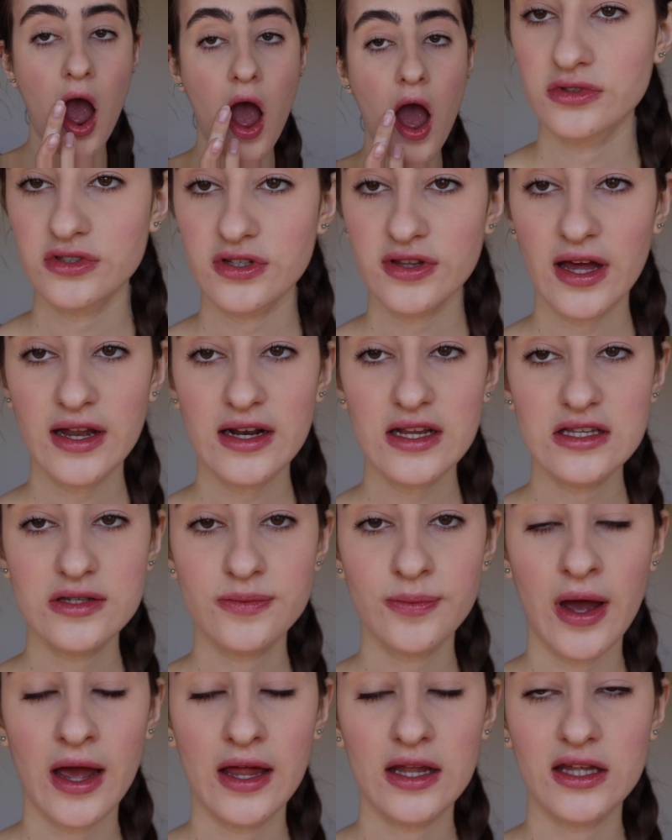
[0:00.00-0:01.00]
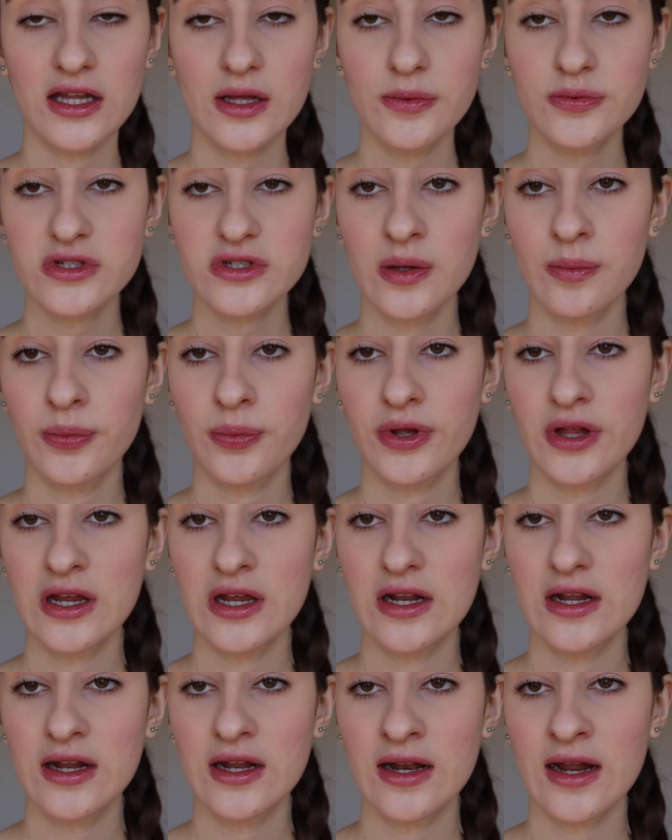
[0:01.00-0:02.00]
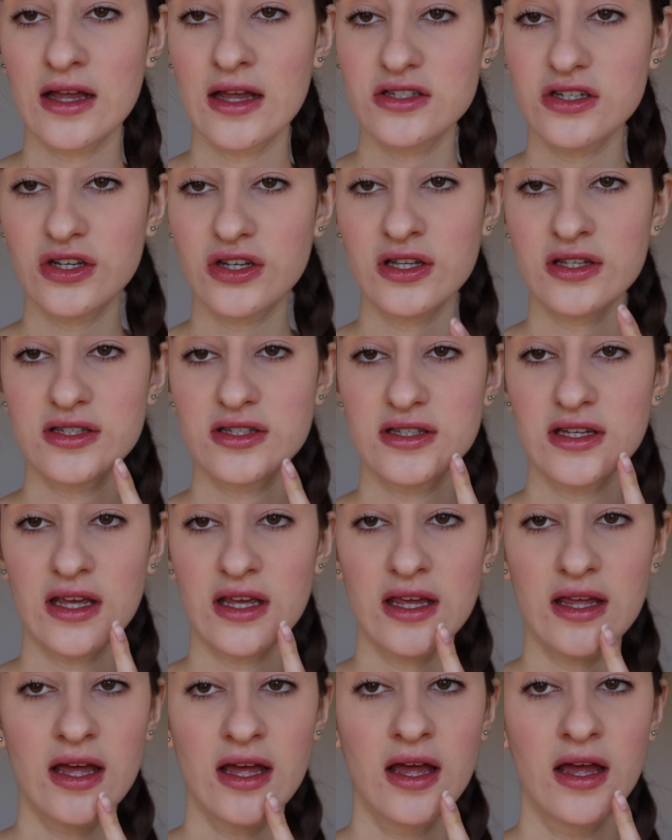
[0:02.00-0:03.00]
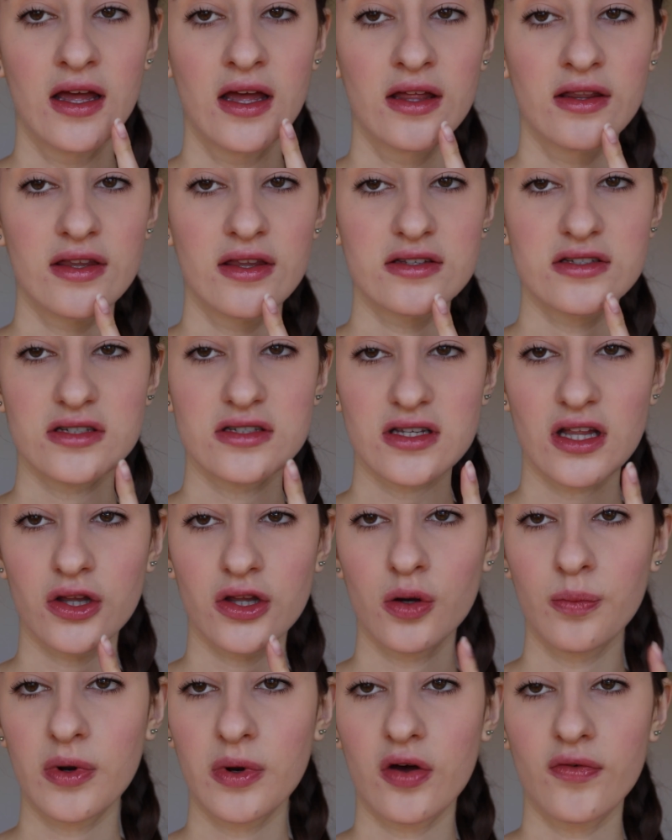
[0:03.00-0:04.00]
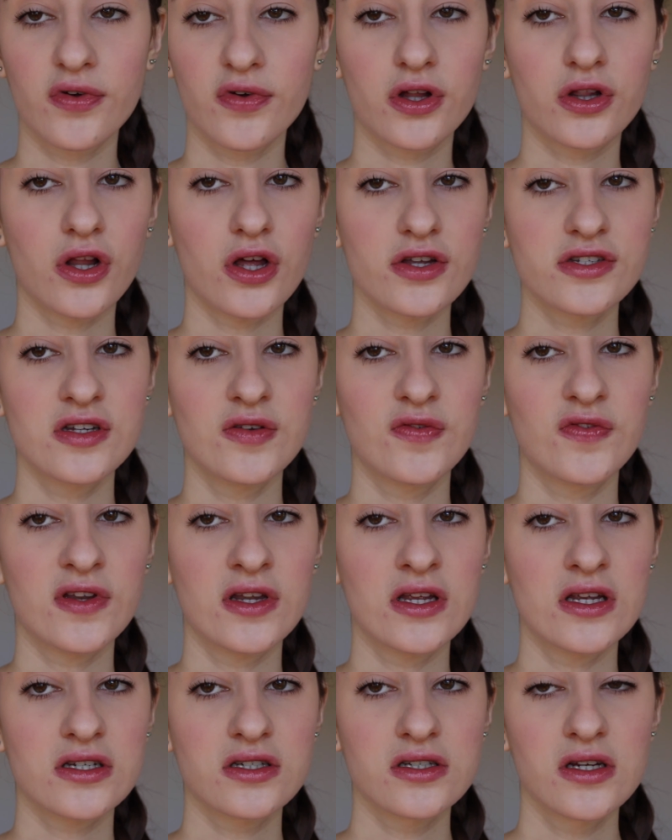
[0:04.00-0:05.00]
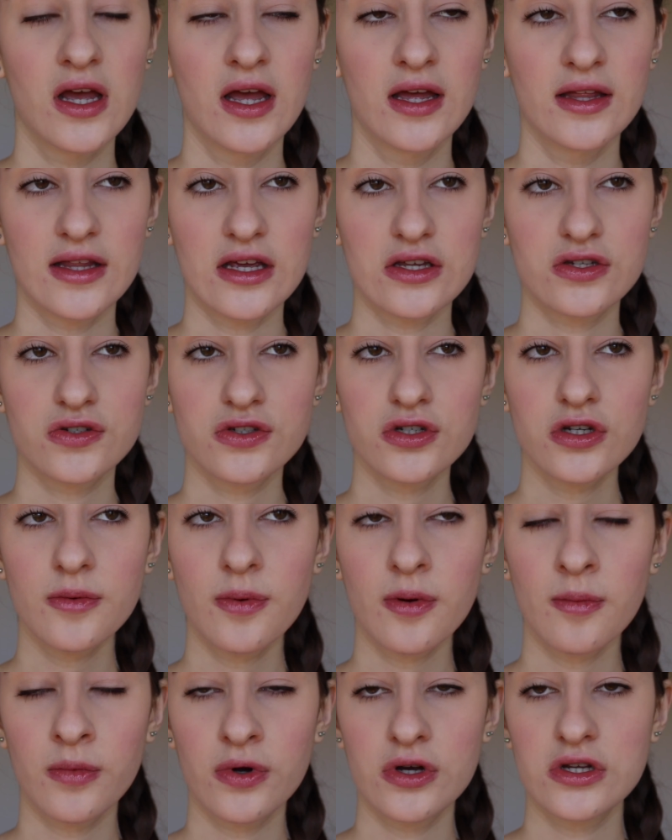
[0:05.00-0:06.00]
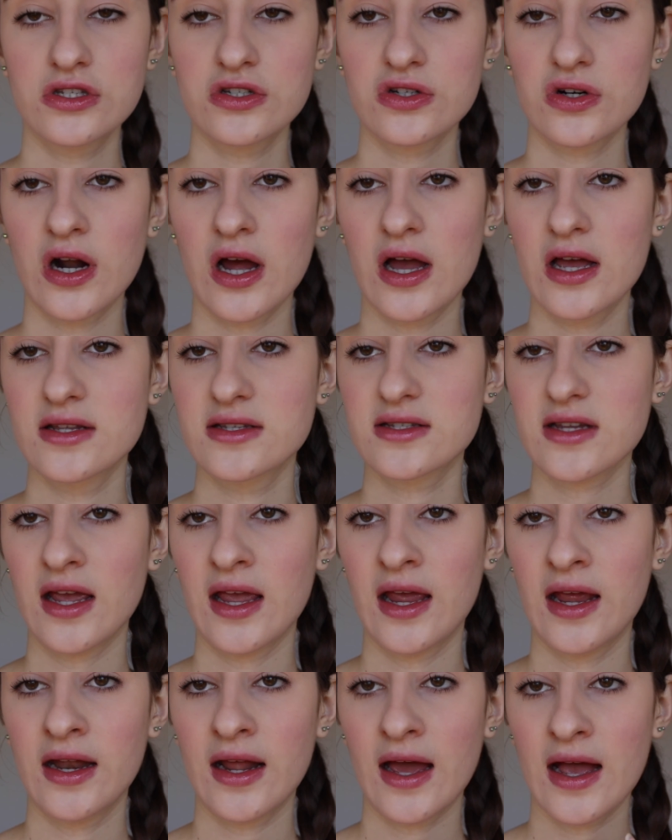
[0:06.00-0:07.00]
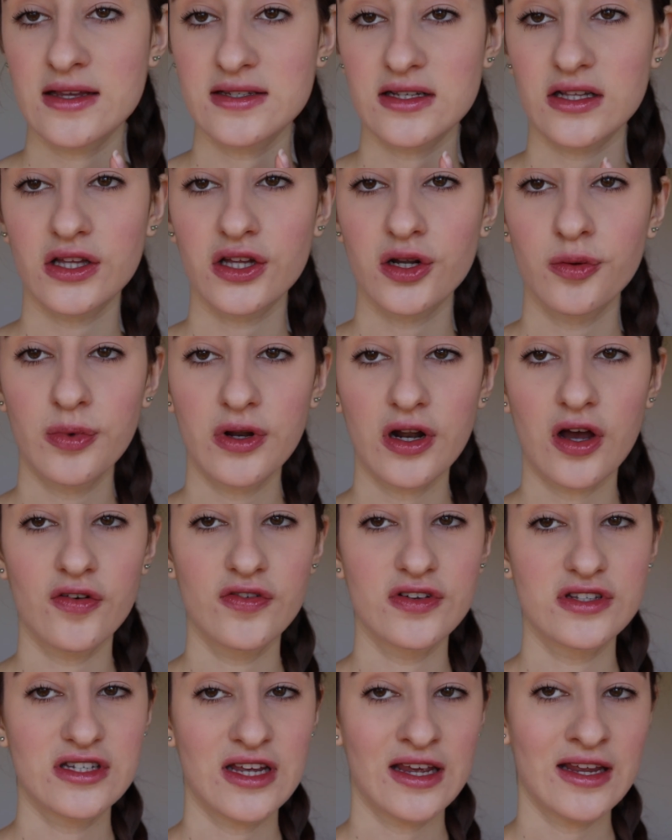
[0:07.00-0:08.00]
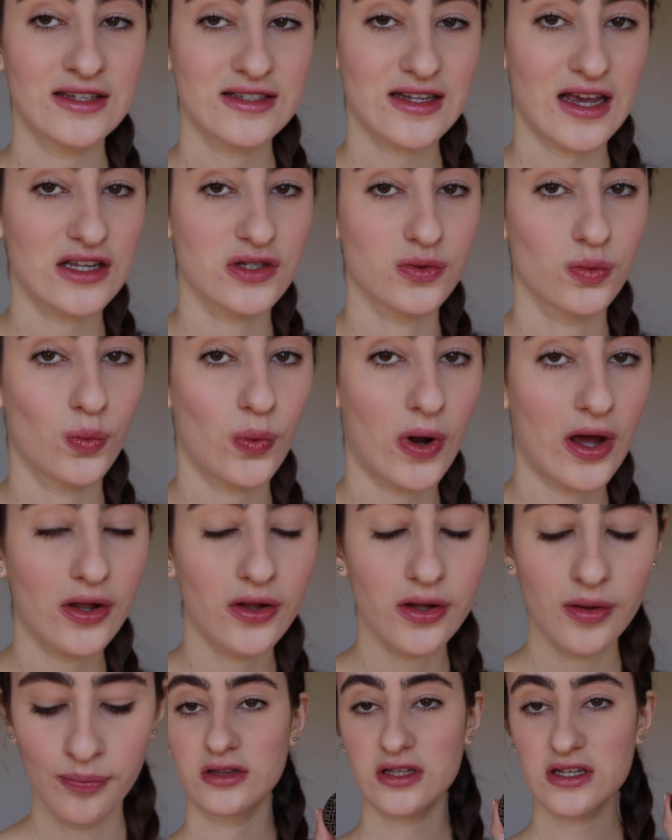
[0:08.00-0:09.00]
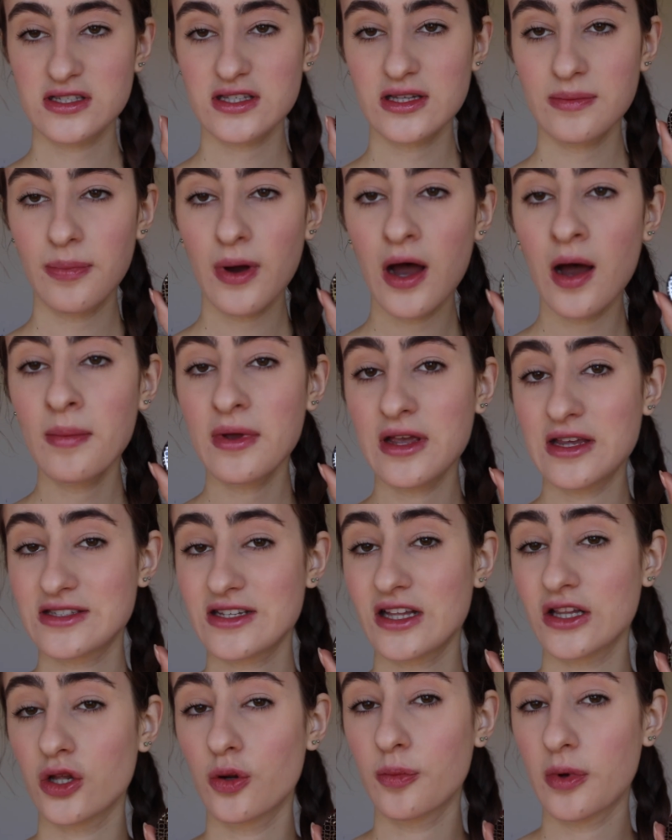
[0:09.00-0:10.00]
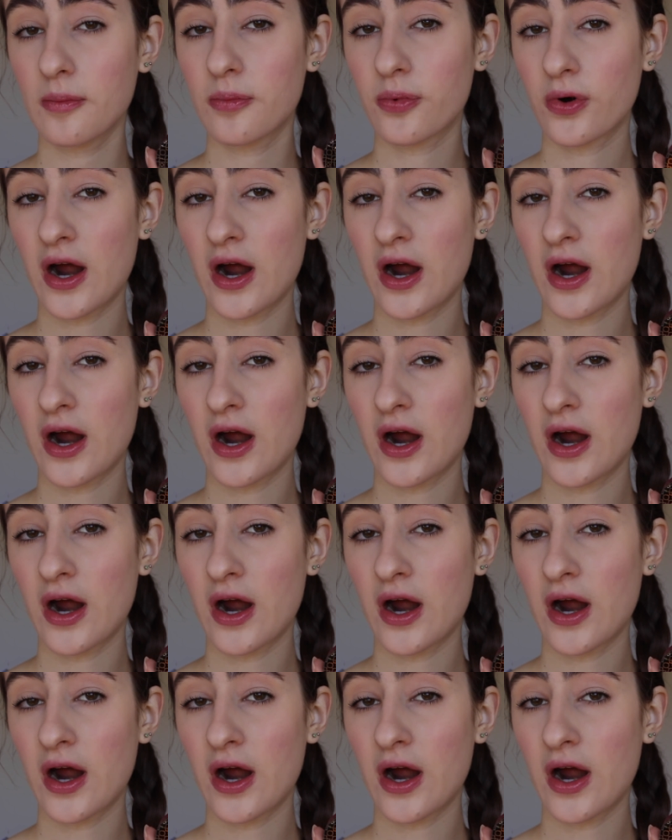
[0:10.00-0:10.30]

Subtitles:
So that is my lips completed, and as you can see, there's just a little bit of the glossy finish. They're super moisturized and has a little bit of a tint as well. This lip balm is a little bit